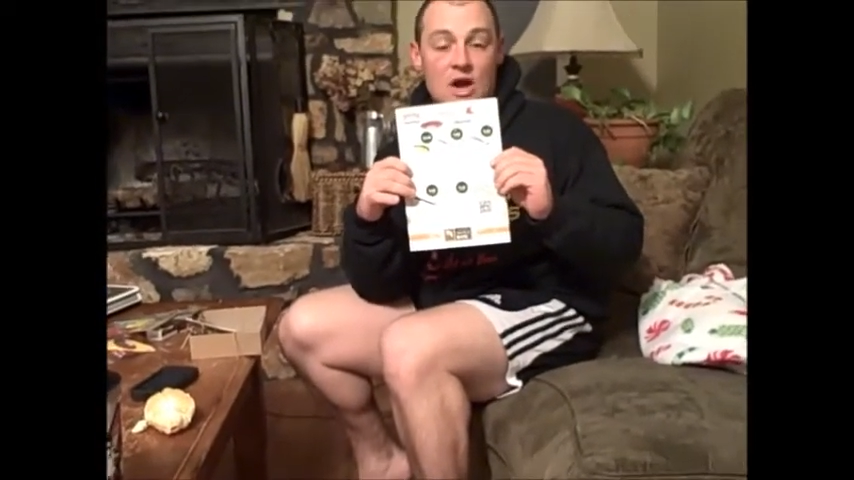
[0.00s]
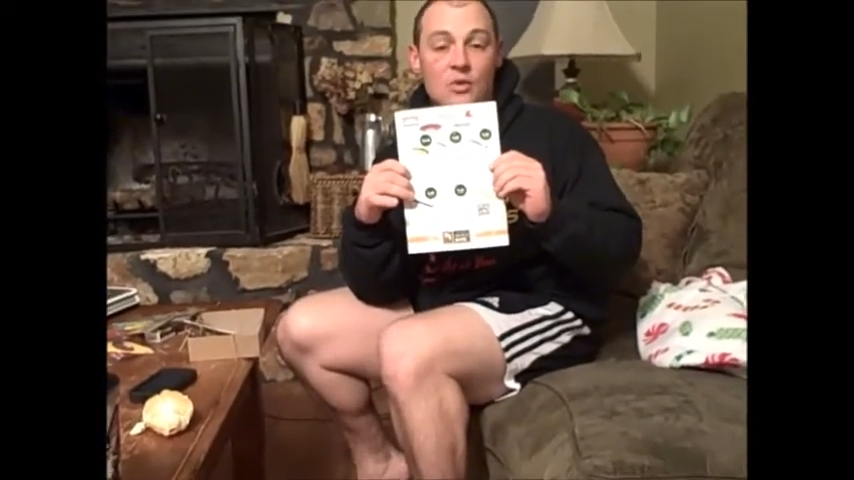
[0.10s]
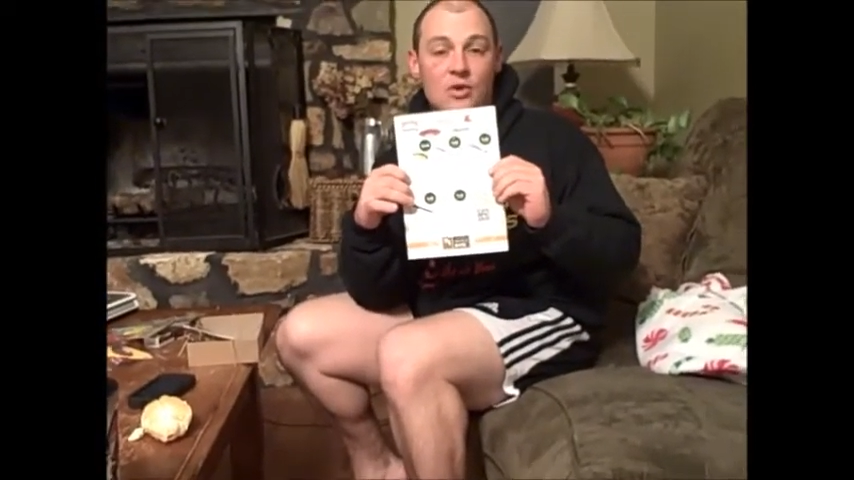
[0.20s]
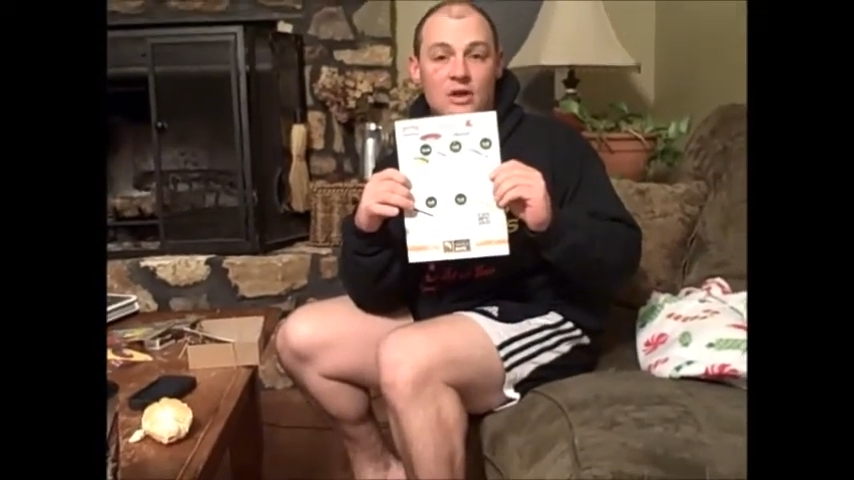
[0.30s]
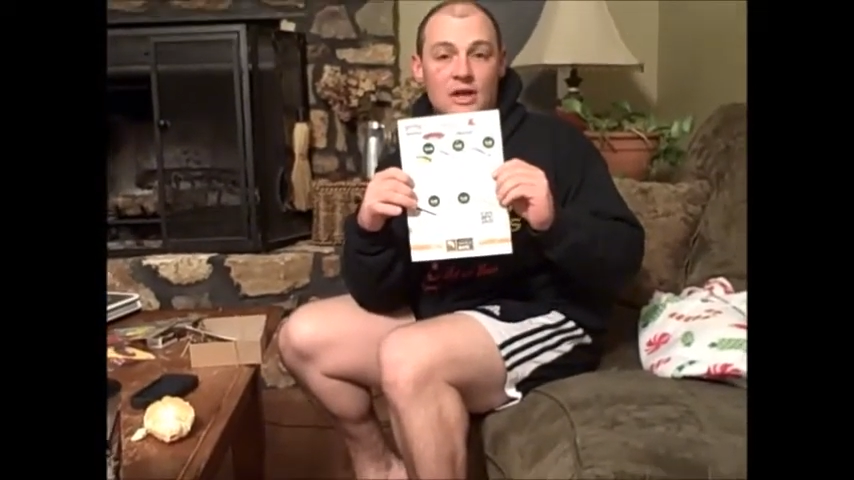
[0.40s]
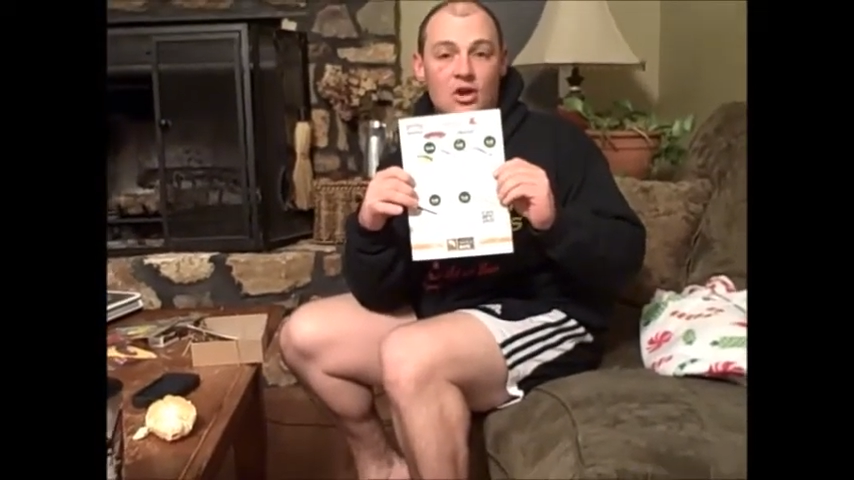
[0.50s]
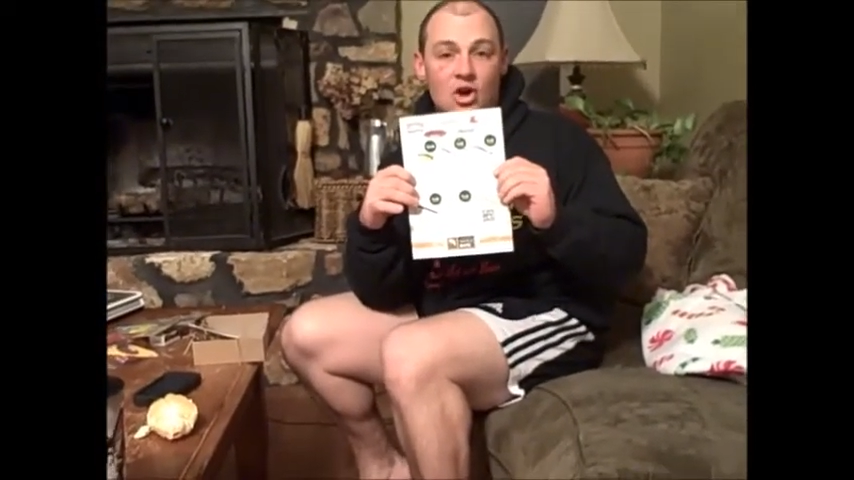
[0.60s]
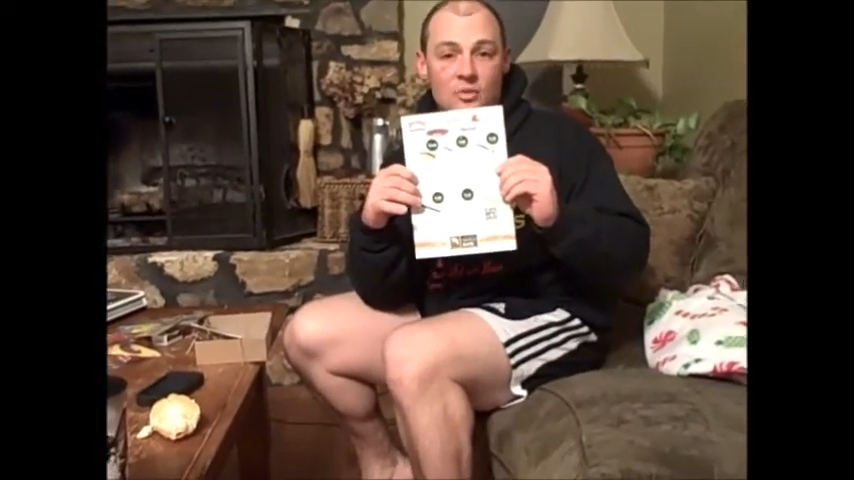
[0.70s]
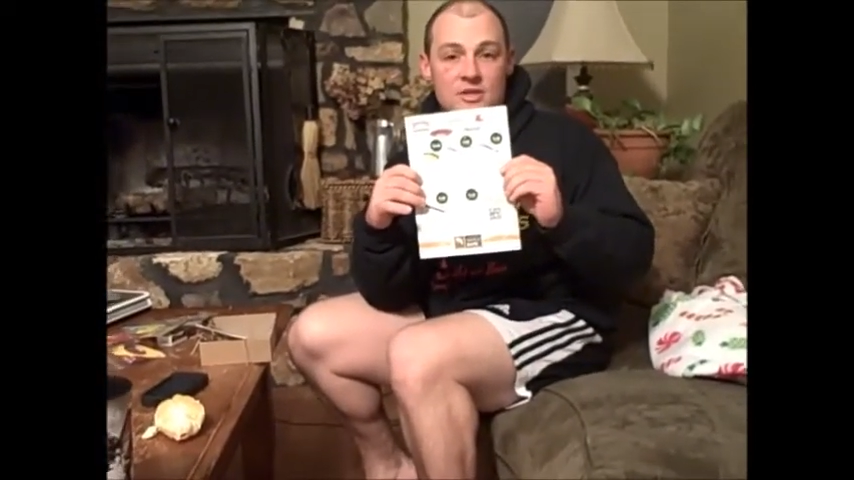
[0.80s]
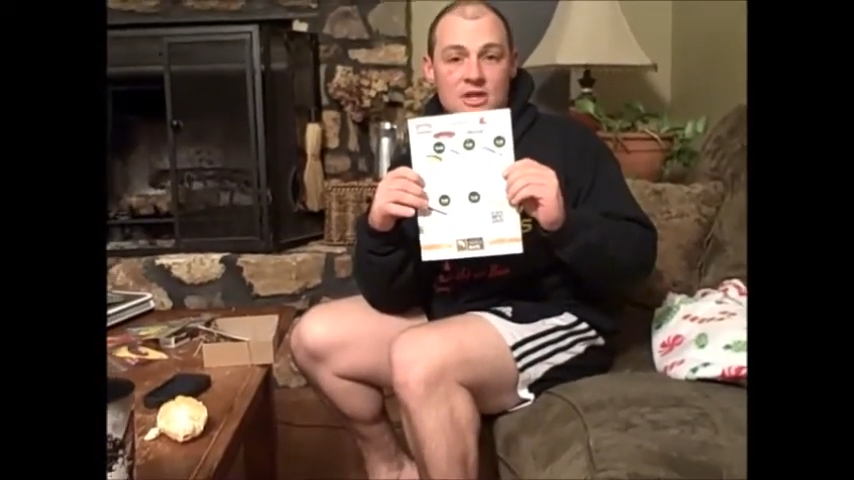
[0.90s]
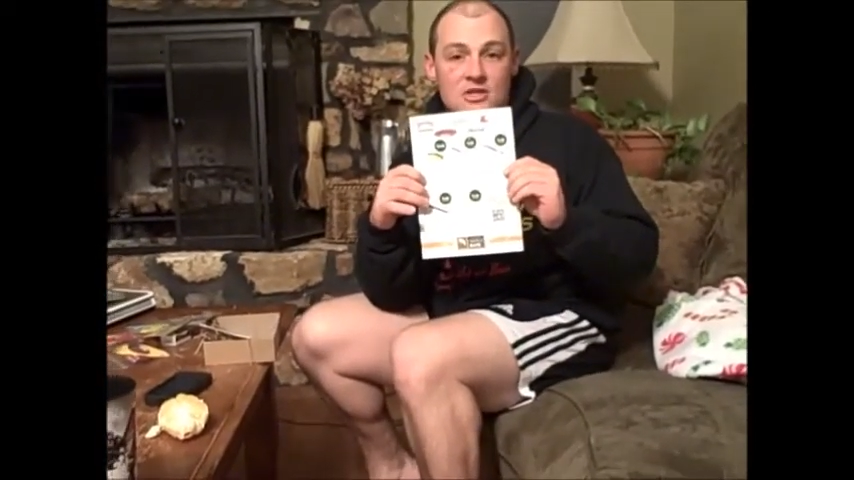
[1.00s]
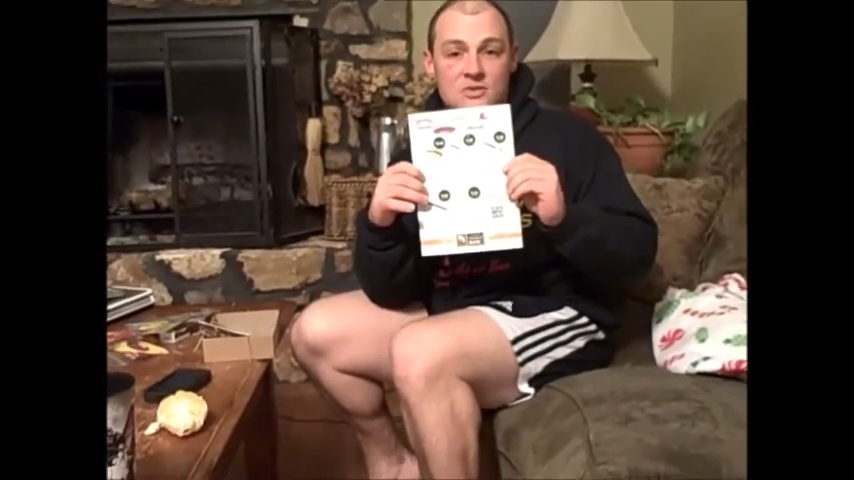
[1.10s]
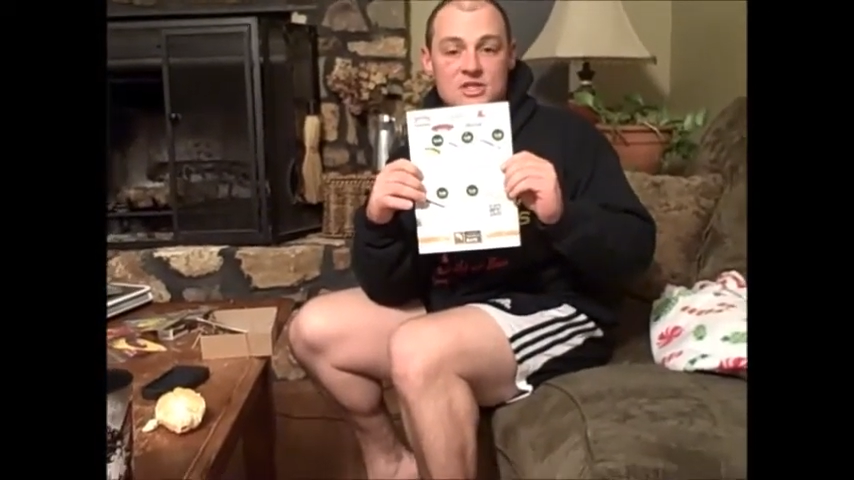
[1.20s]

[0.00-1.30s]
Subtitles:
now we're going to let Aubrey tell us what